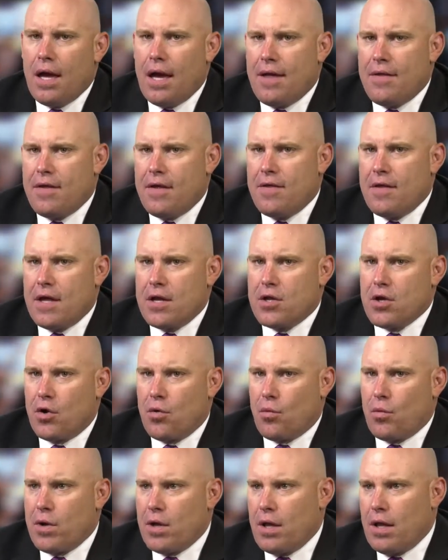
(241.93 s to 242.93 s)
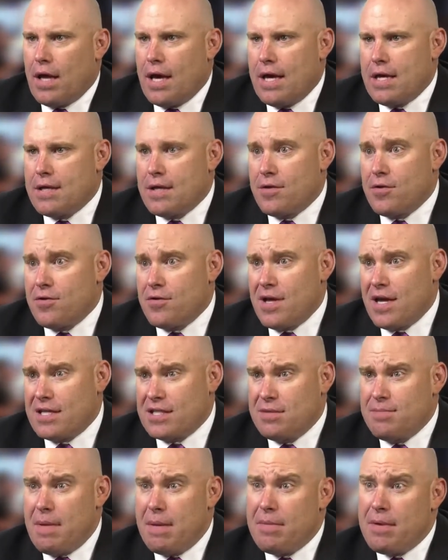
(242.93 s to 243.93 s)
And then they don't realize that there's
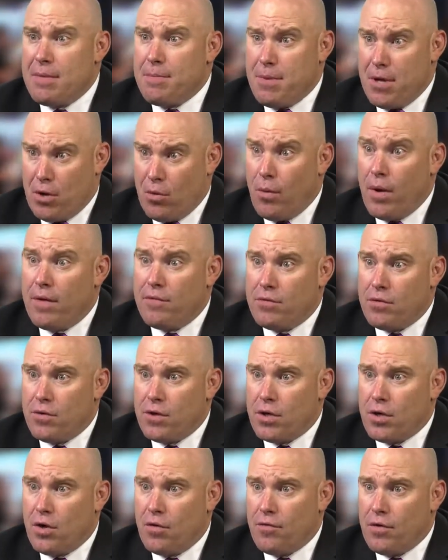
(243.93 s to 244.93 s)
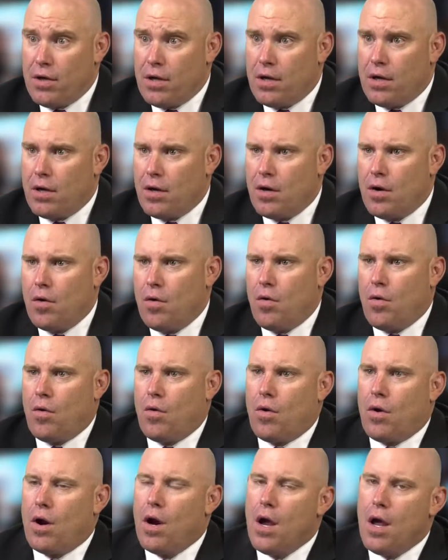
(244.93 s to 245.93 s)
actually maybe a better way of doing it over here,
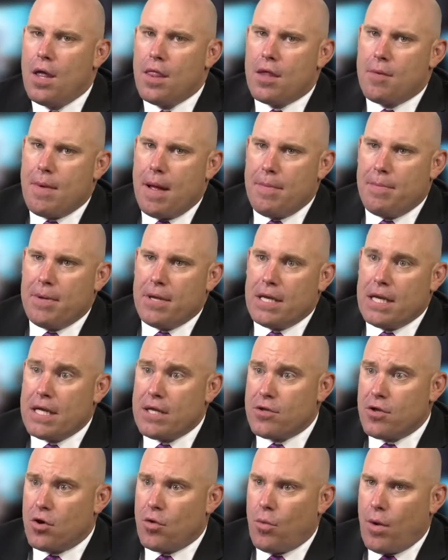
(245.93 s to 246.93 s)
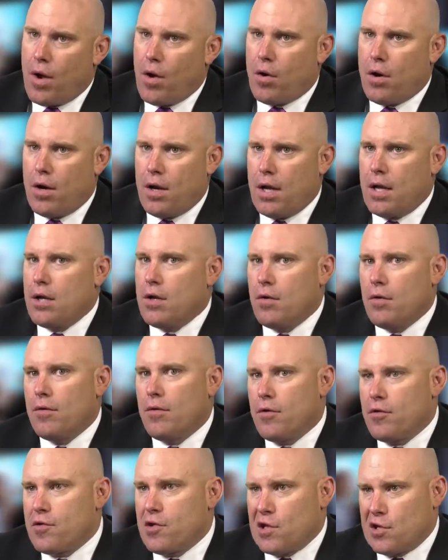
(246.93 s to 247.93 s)
or there might be an easier way, or
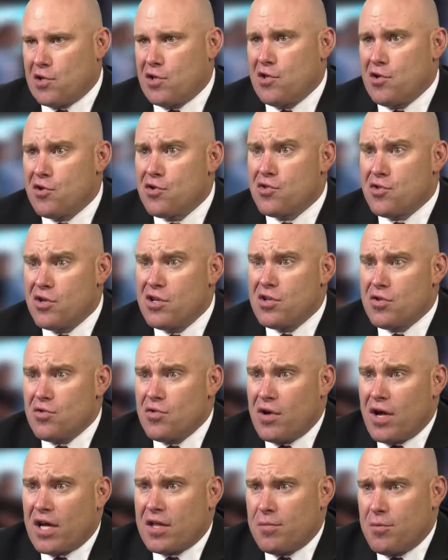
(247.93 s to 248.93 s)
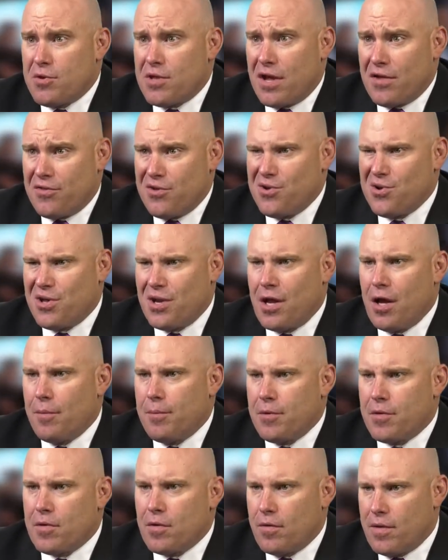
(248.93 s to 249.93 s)
there's industry experts out there who can
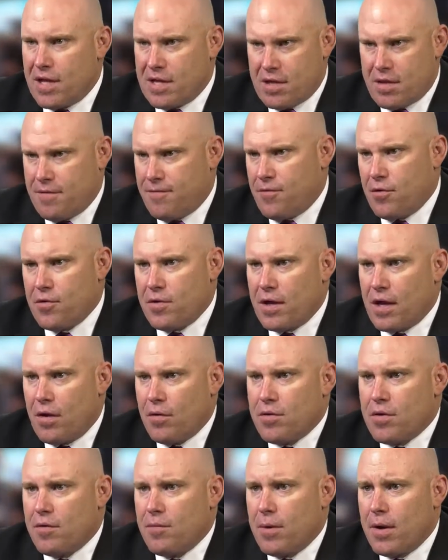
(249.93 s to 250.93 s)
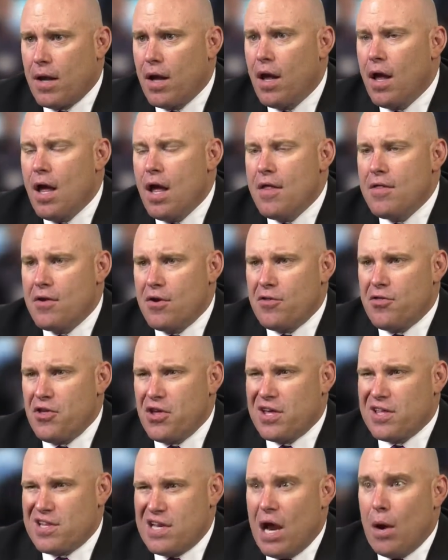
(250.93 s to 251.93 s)
help you. So that's the first thing I would tell you. The other
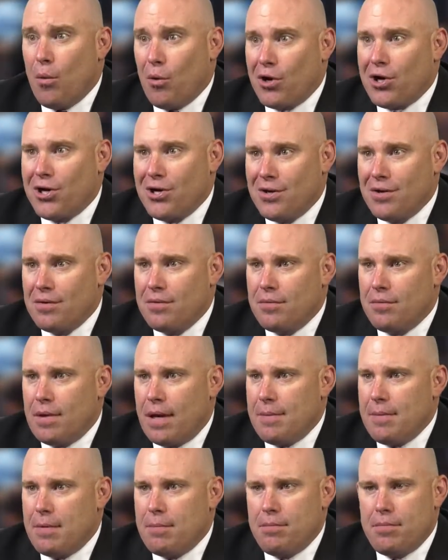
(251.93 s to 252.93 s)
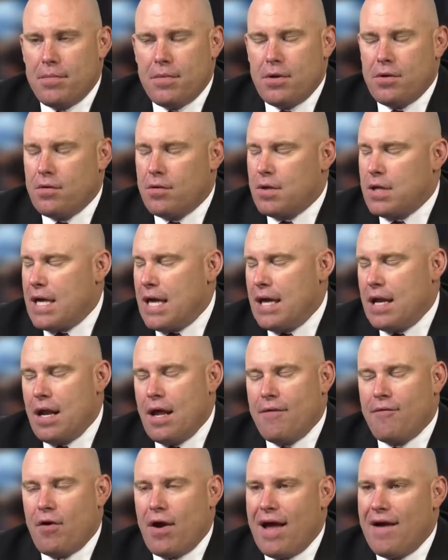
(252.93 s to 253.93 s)
thing is network. I mean, you can
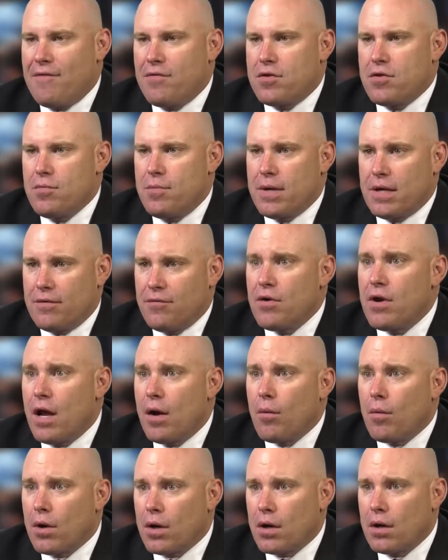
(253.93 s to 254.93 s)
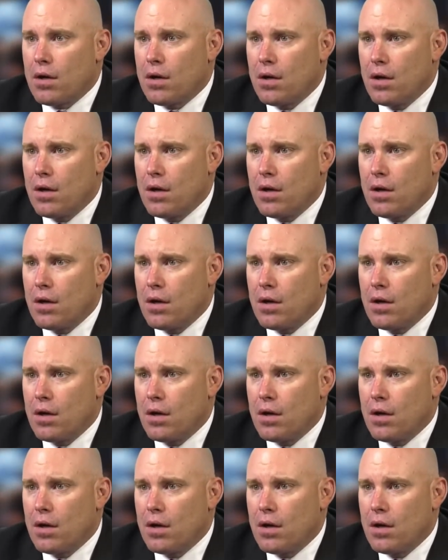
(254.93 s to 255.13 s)
never have too big of a network.